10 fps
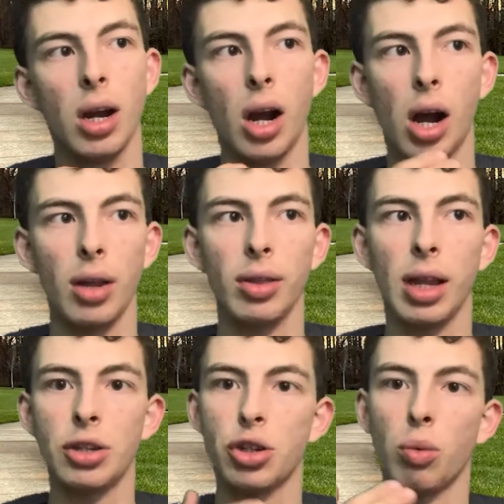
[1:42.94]

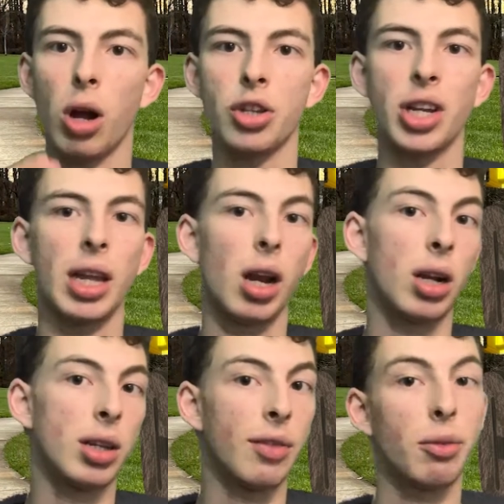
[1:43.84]
Unless you're watching it on a
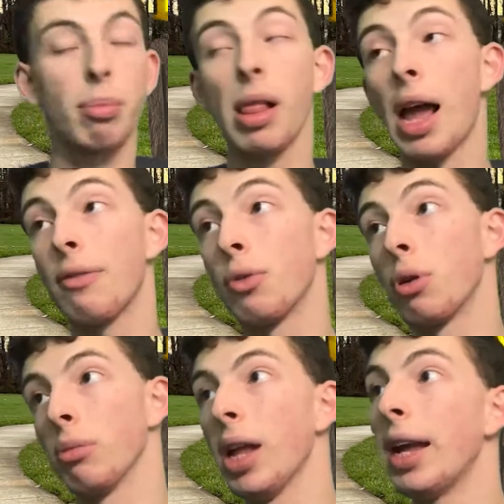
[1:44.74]
different
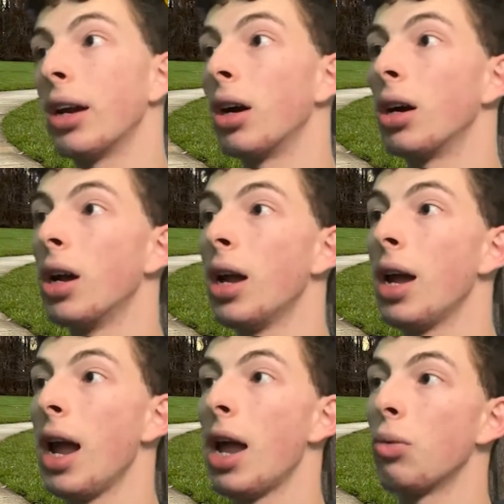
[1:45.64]
platform later,
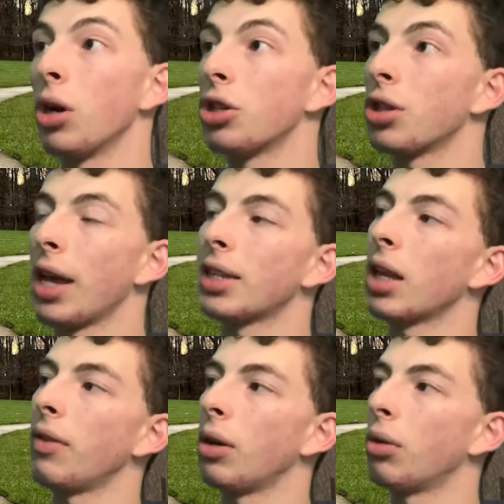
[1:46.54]
in which
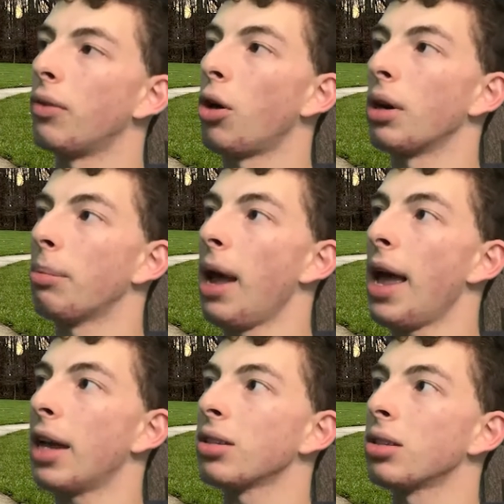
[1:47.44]
Thanksgiving would have already
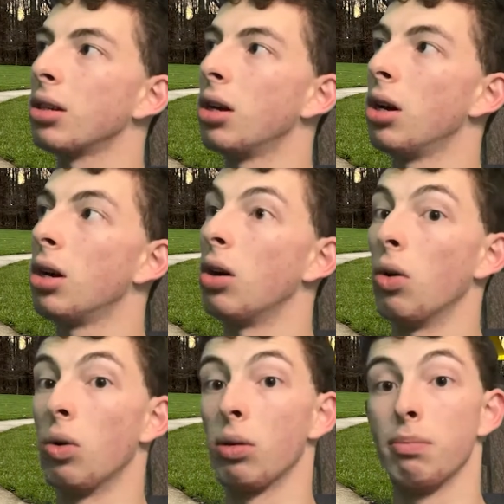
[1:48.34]
passed.
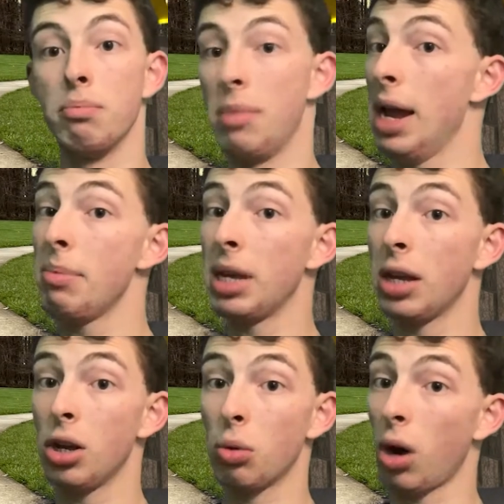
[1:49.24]
Or maybe
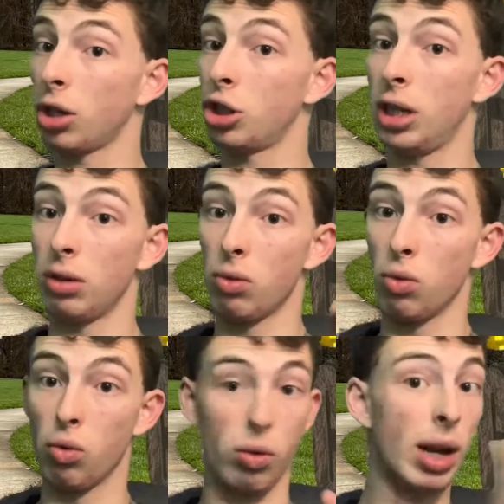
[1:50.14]
you're watching it
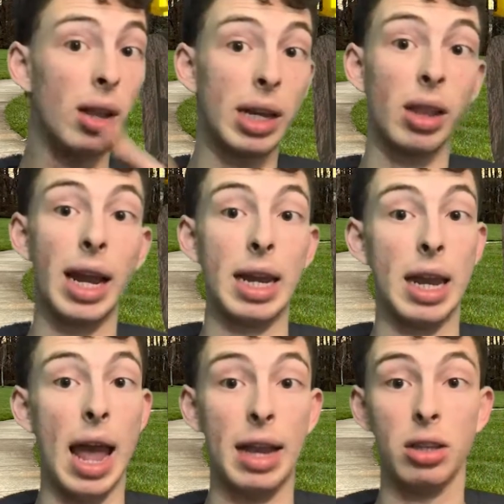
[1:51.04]
really late,
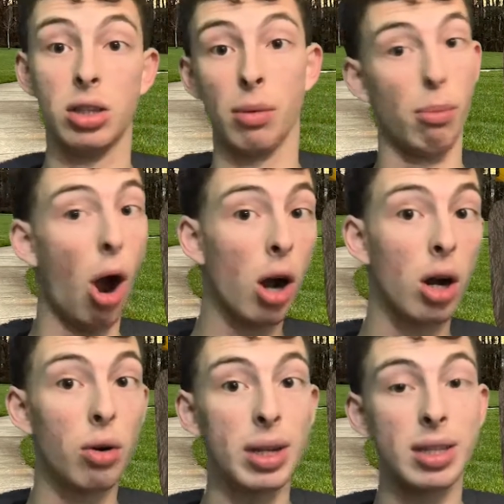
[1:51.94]
and
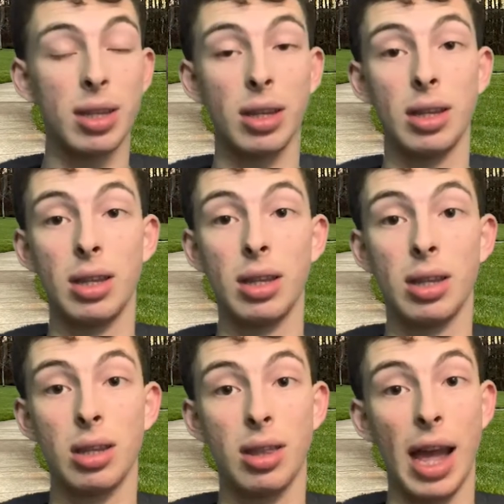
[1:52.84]
tomorrow is the
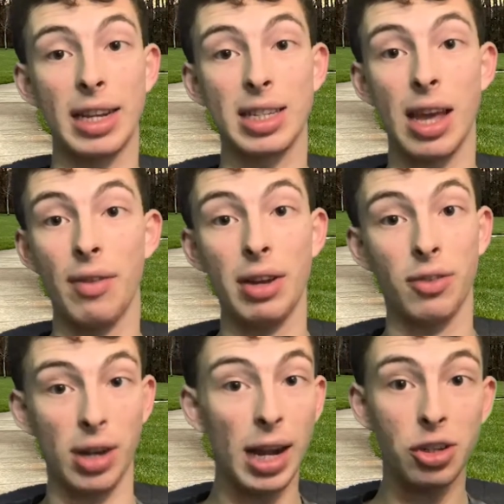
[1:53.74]
Thanksgiving for
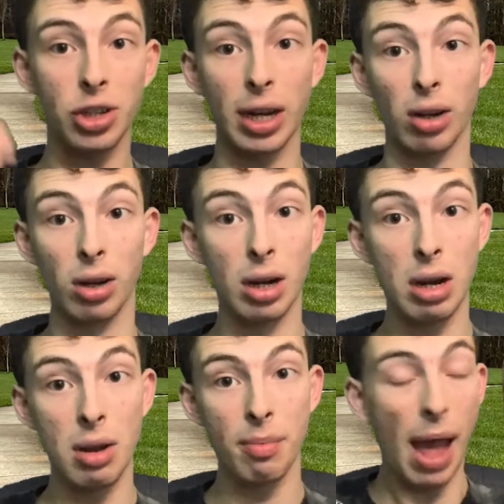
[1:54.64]
next year.
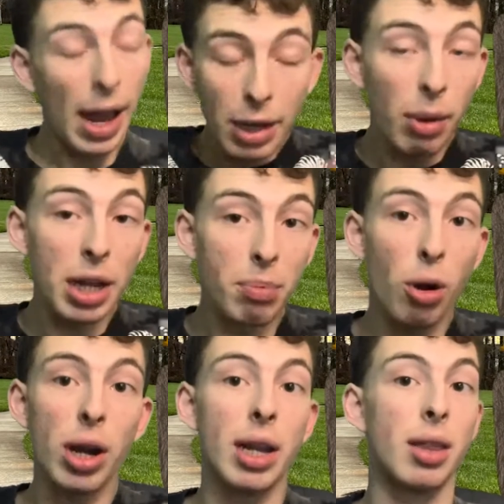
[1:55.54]
Any way you
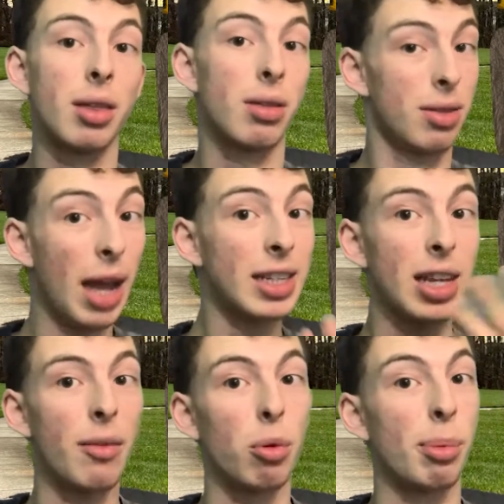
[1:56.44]
put it,
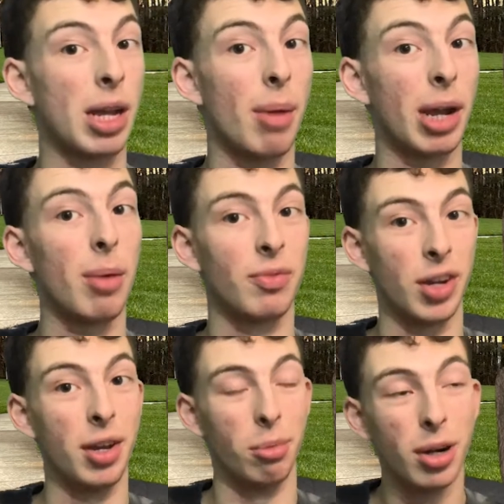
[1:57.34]
Thanksgiving will be coming up for you.